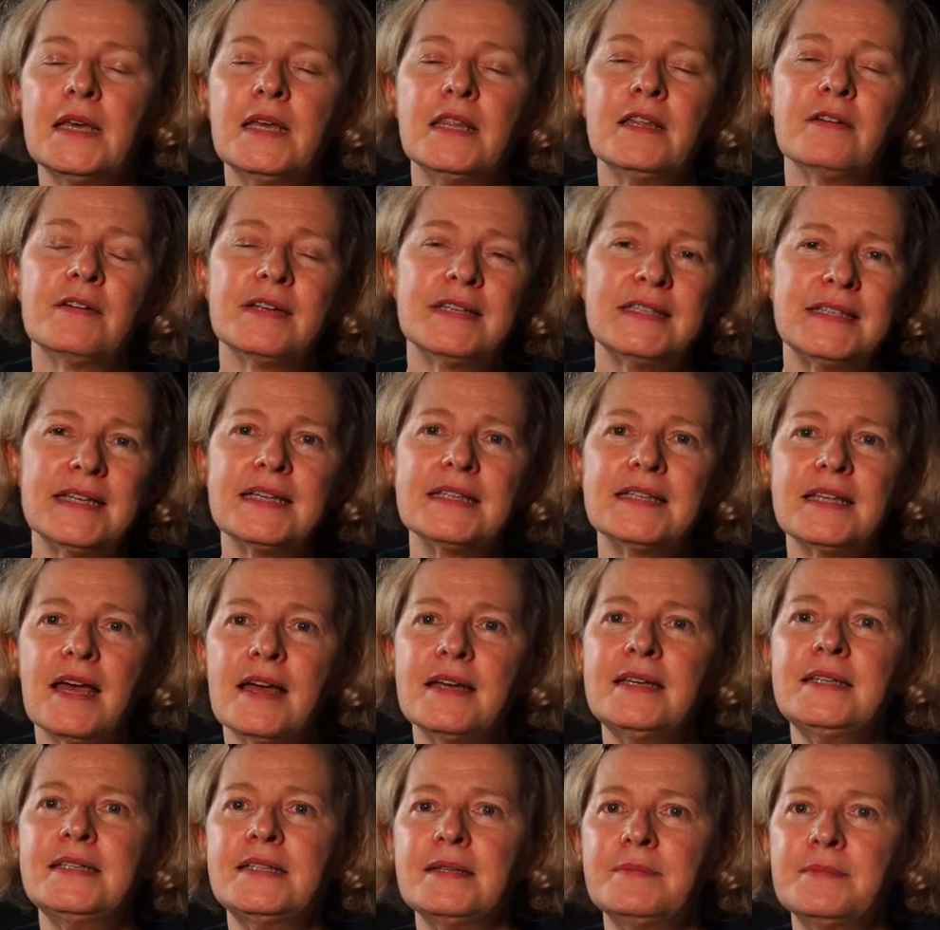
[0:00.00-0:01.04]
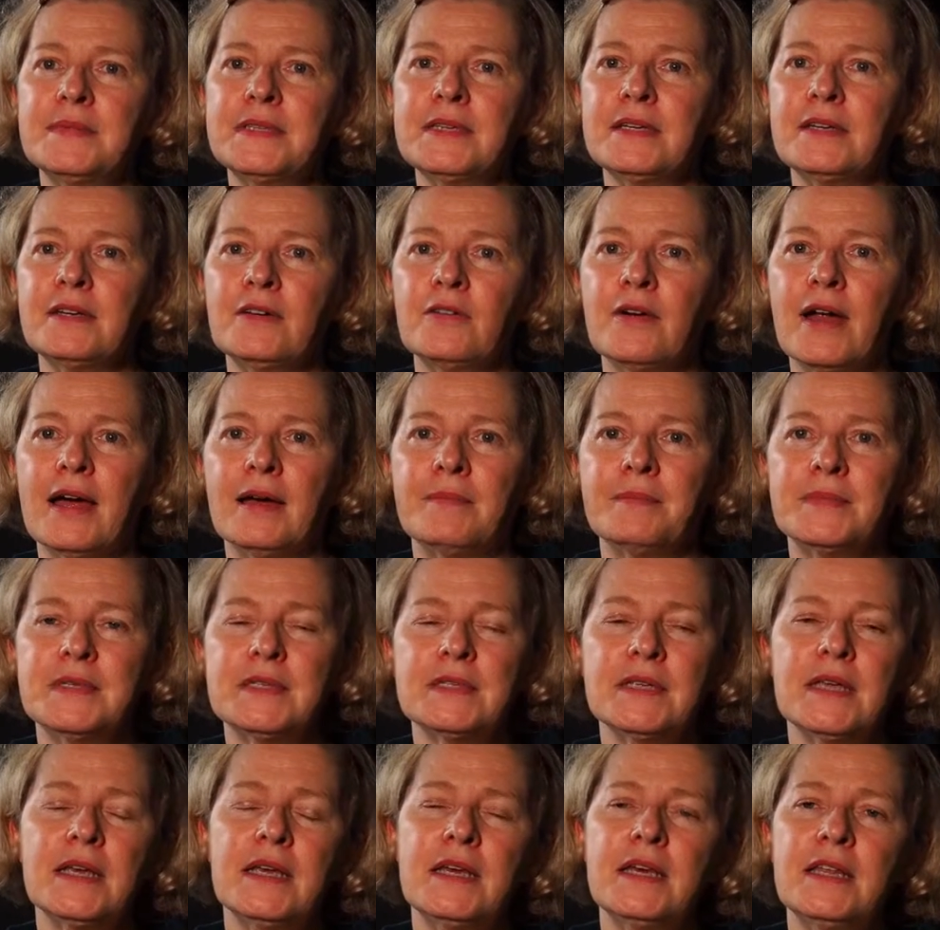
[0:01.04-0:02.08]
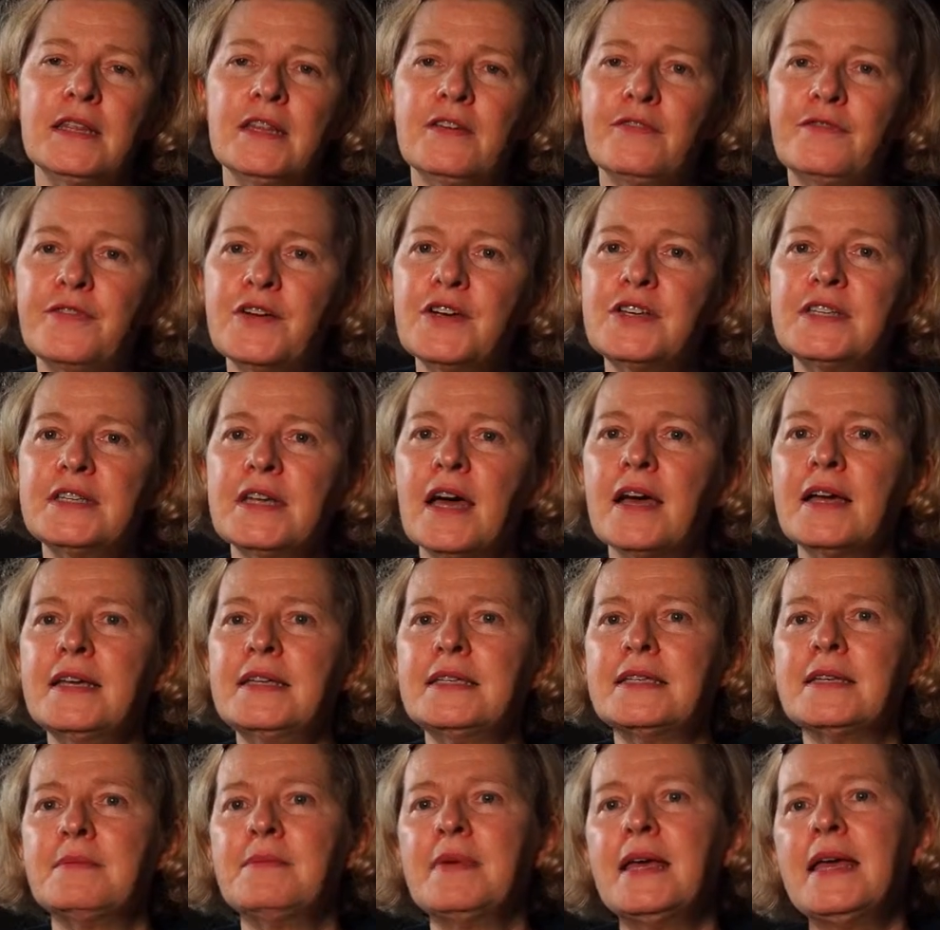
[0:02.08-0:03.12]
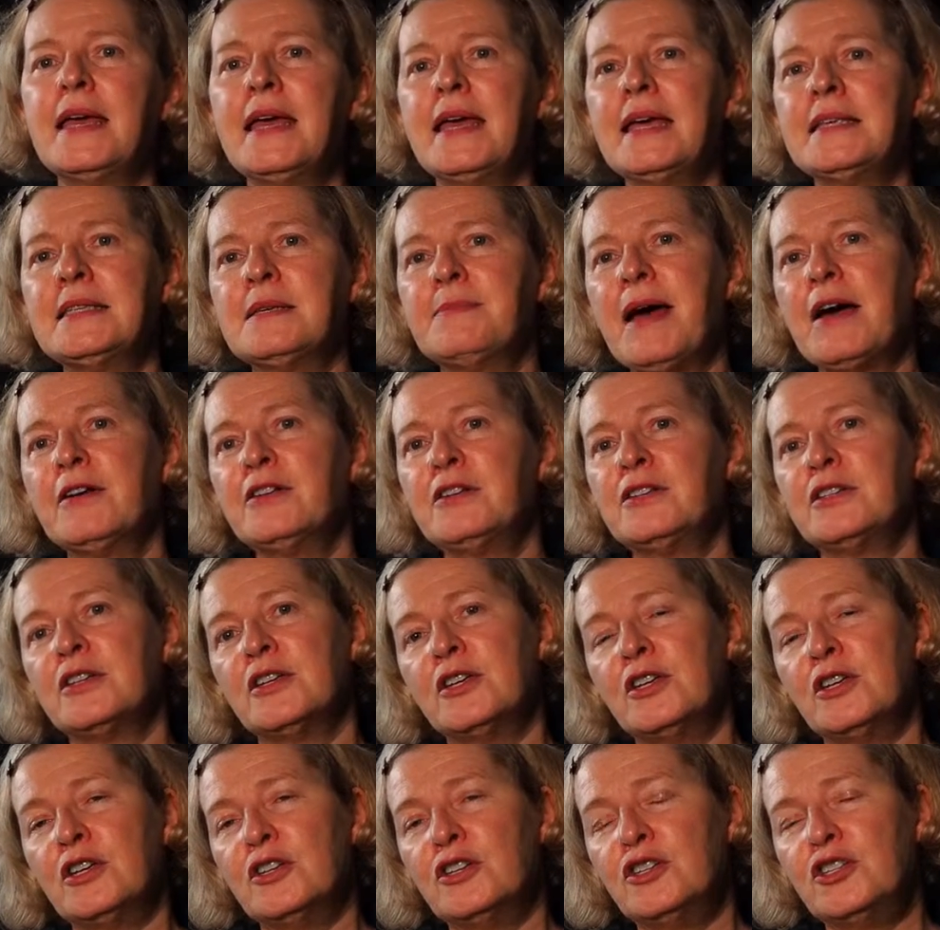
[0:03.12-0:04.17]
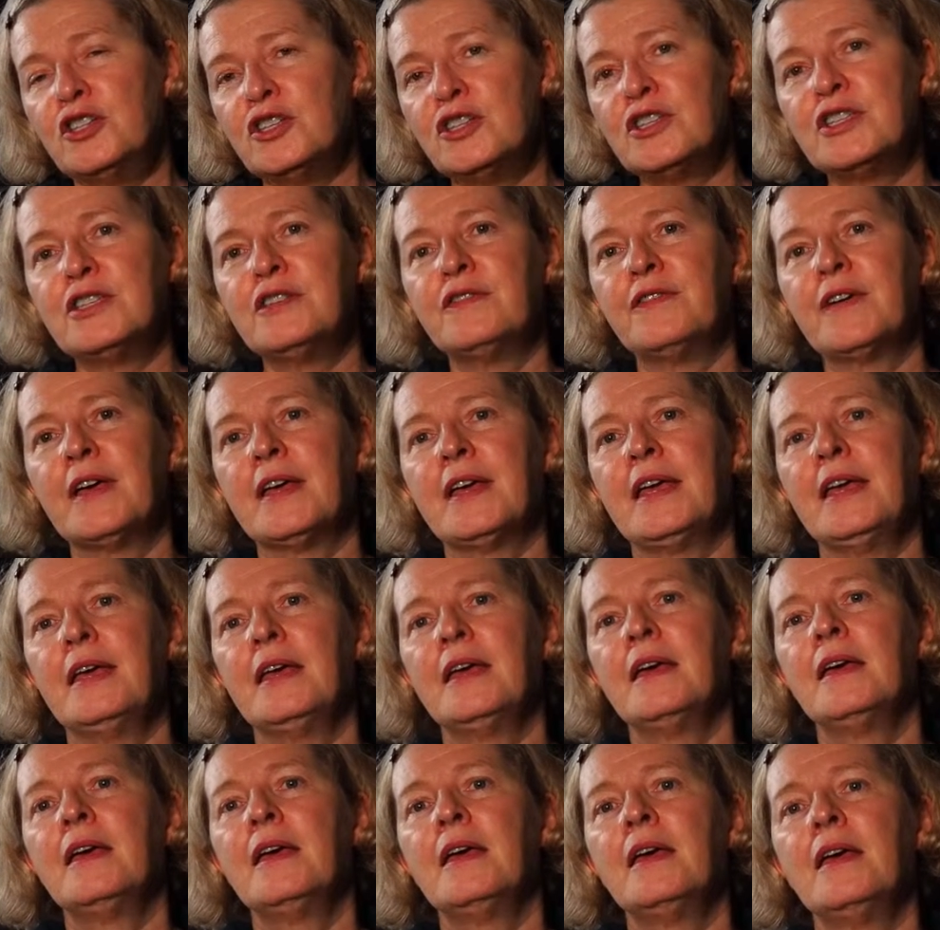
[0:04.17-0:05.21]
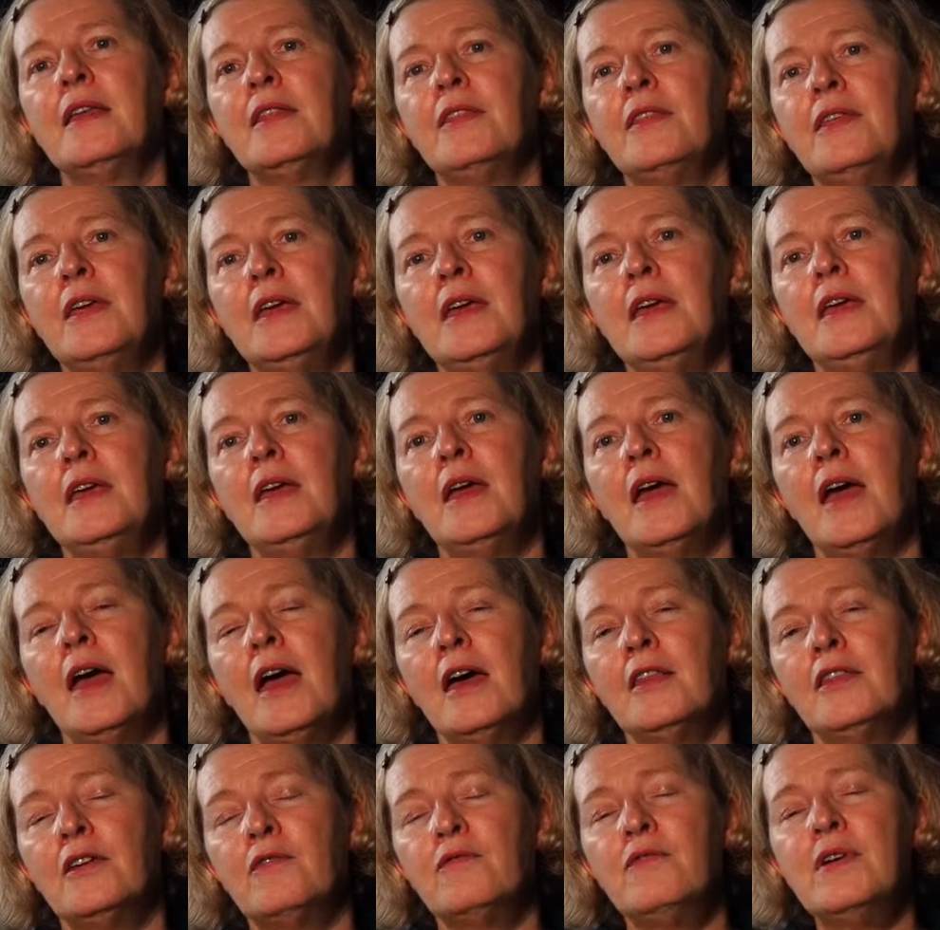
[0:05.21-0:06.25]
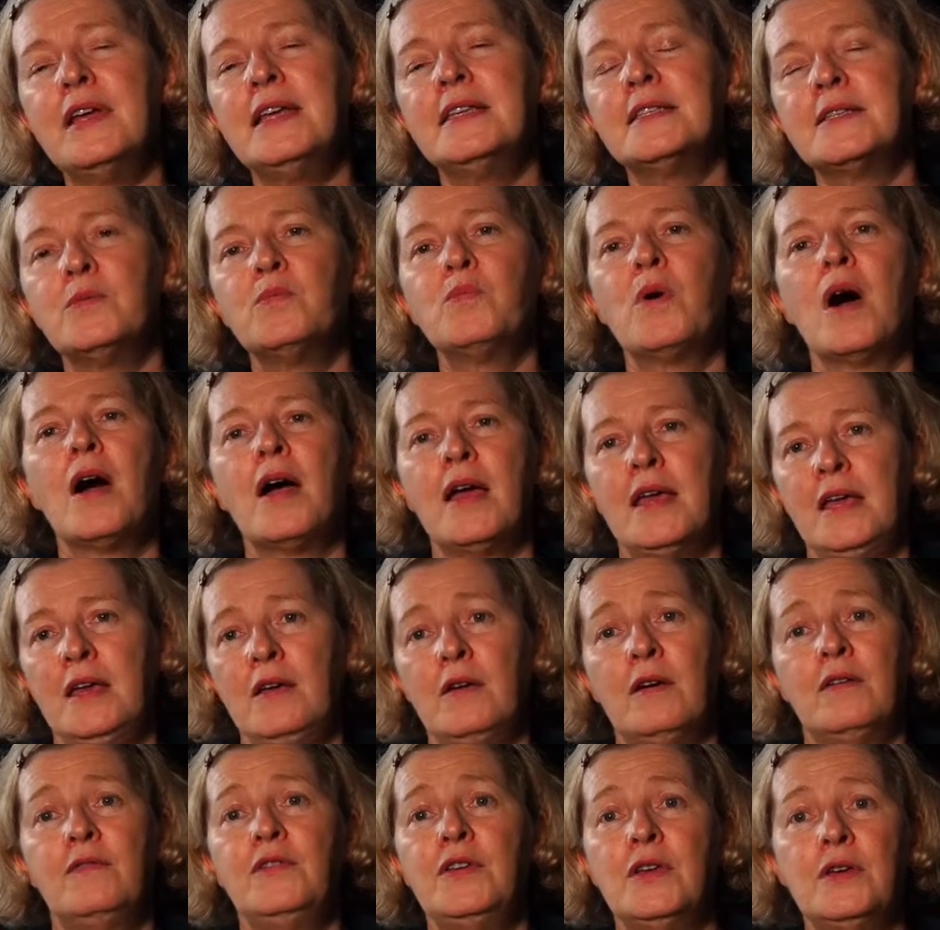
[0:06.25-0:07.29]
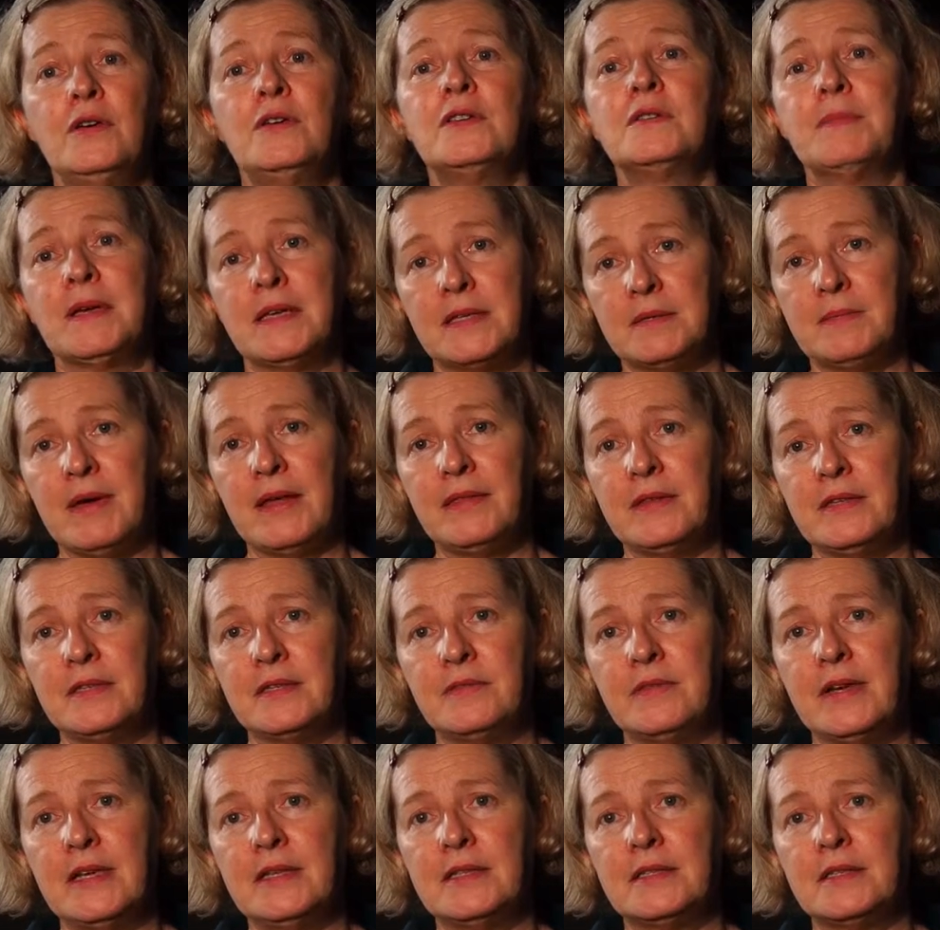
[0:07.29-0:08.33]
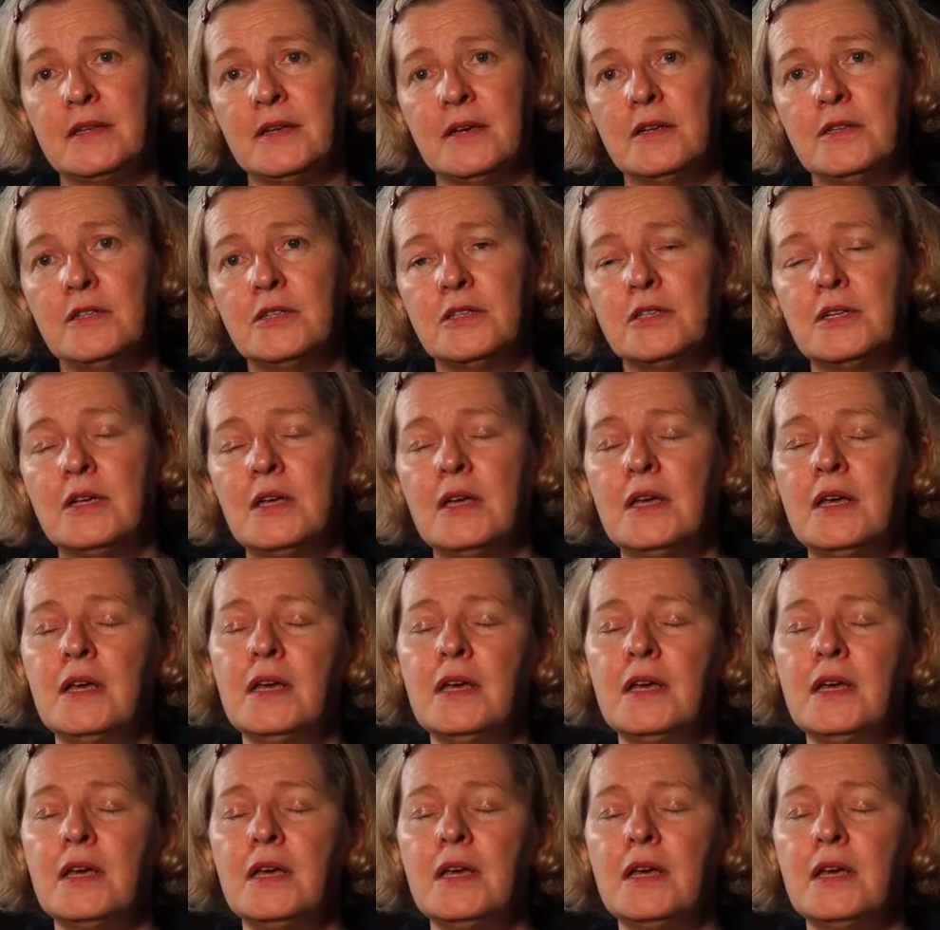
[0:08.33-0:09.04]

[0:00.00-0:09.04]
There are six items in GRAMMS. The first item is about justifying the, uh, the reason why you have used mixed methods research.